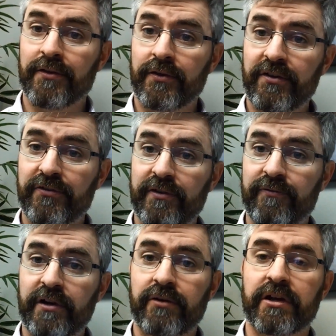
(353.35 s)
So this is a
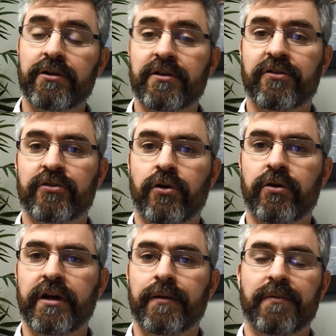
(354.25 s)
very good
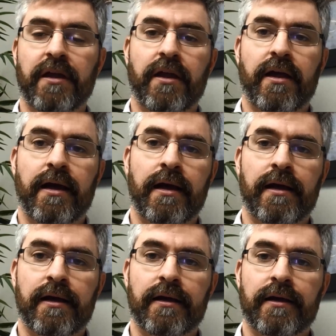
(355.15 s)
story.
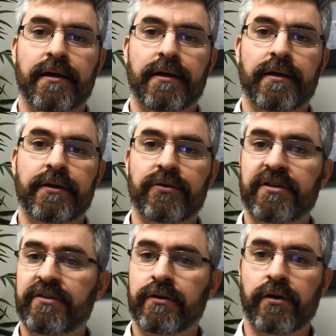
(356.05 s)
No
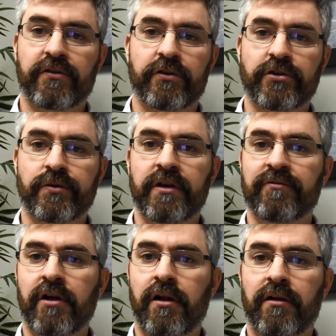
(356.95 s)
testicular surgery
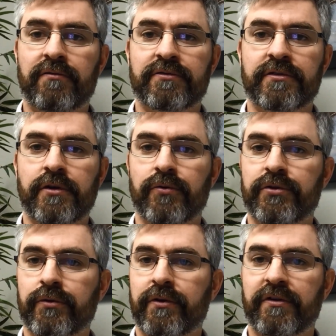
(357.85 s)
involved, no
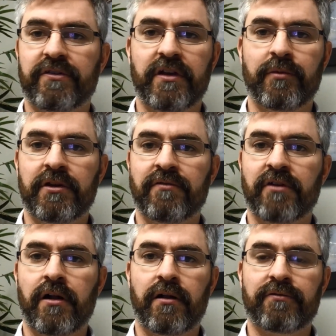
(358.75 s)
donor semen
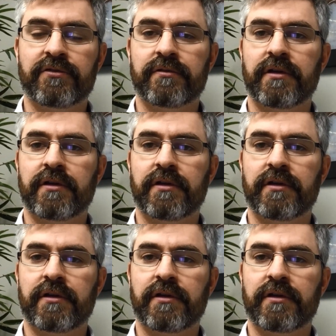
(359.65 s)
involved.